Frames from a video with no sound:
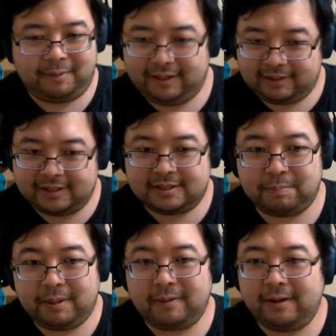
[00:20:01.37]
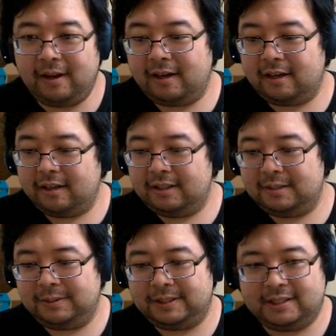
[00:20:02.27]
This periodically
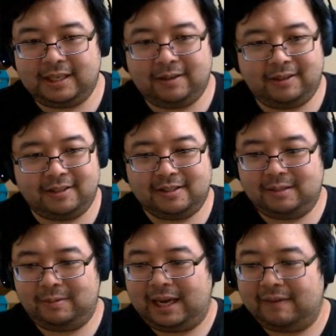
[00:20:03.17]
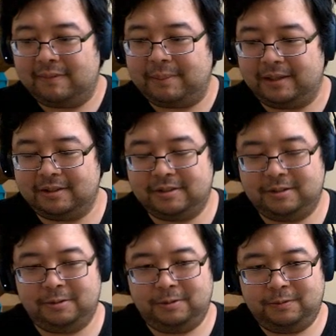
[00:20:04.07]
switches out. You can see we have about
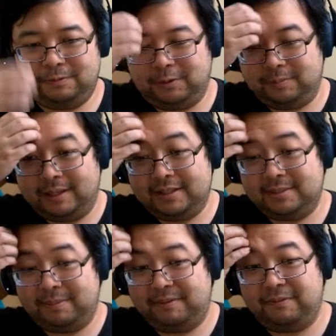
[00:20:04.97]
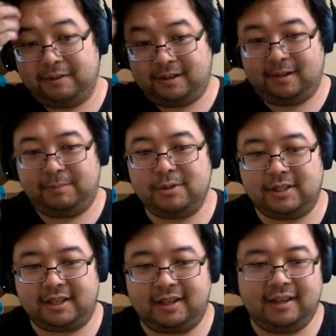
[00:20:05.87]
2 full months before
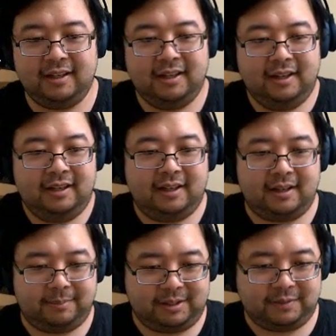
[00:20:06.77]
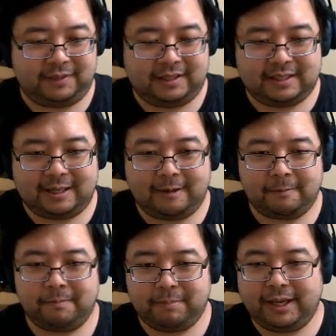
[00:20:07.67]
Musica is phased out.
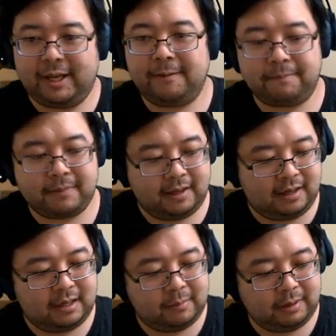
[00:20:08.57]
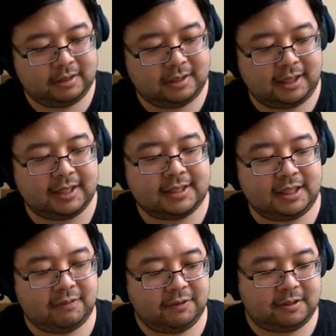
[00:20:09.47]
But when you start
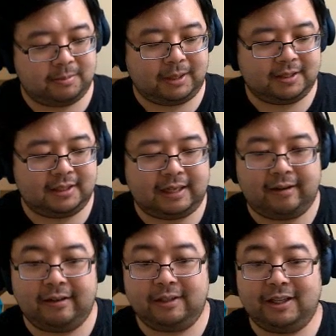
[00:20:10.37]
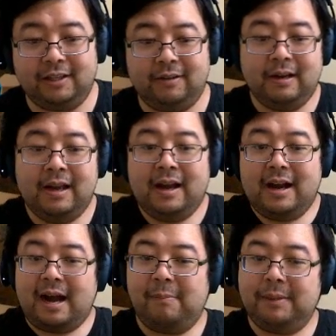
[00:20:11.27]
exchanging for those monsters now, it'll tell you
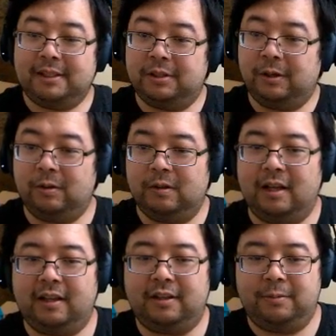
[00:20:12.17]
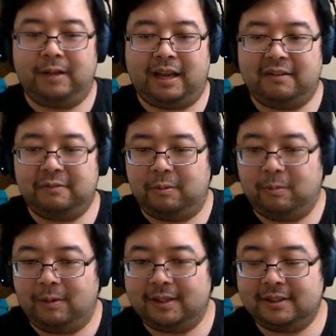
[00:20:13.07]
how much total luck you will have
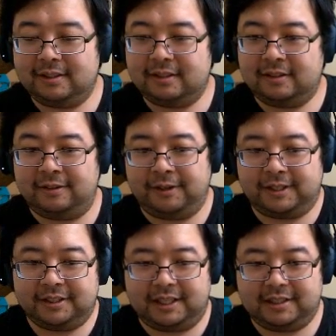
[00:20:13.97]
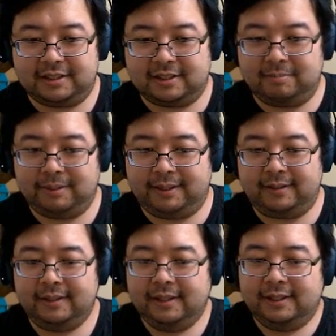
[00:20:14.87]
once your exchange is complete.
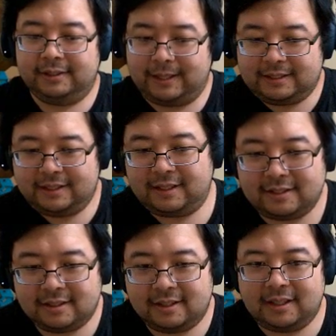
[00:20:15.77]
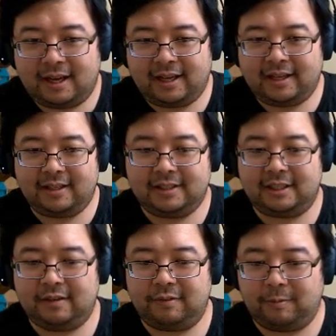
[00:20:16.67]
So as you can see, I can
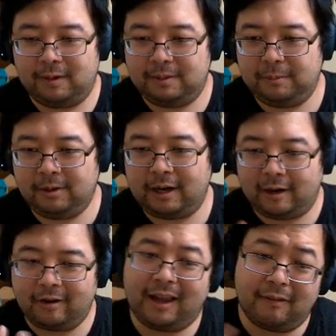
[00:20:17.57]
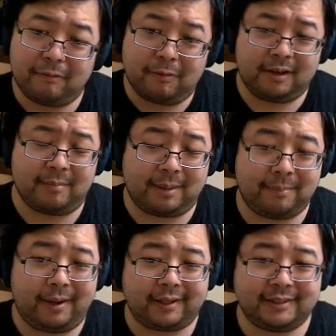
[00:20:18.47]
exchange for 1 more. I already have 1 in my
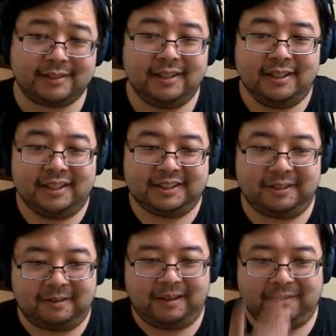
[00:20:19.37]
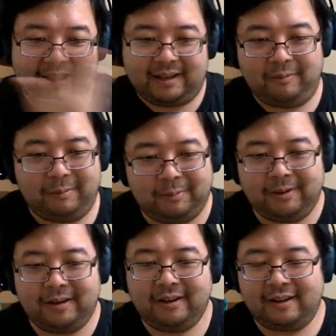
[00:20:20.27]
box. So if I get 1
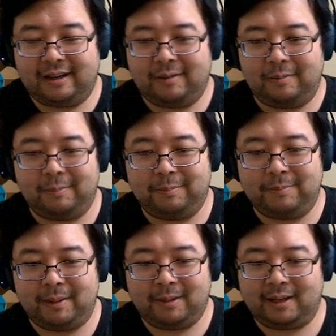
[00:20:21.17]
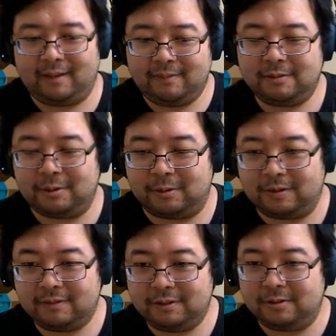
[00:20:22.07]
more, I will be able to have a total
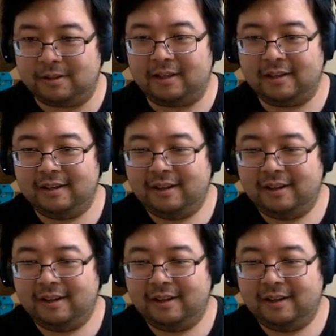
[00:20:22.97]
of 2 luck.